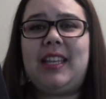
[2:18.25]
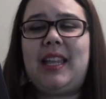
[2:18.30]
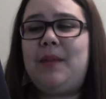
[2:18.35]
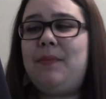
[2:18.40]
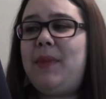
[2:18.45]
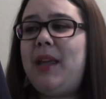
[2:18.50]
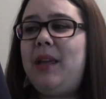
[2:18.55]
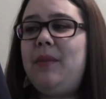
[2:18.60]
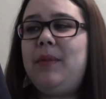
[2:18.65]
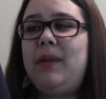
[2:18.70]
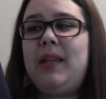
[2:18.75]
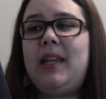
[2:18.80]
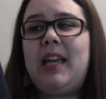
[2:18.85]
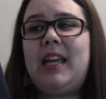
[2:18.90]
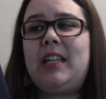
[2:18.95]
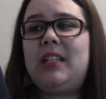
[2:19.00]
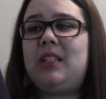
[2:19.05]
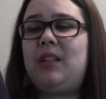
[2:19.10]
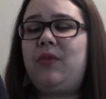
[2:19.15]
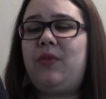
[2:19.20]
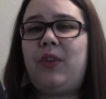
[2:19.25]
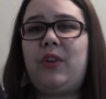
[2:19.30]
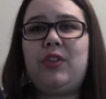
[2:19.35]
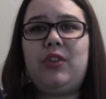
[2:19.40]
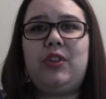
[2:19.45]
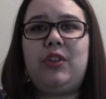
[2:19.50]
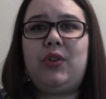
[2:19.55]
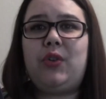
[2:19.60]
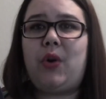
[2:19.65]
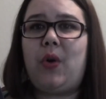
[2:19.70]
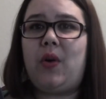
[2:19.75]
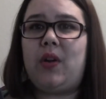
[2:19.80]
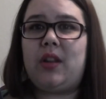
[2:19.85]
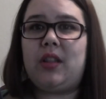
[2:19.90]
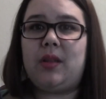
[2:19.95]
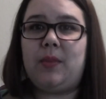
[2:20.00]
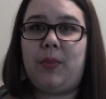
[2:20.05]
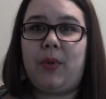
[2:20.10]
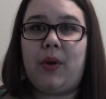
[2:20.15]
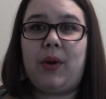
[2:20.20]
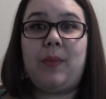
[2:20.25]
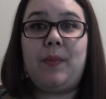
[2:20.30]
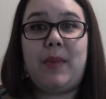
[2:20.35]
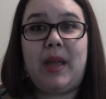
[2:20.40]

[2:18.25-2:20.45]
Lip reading: and maybe as the further you go on in the book,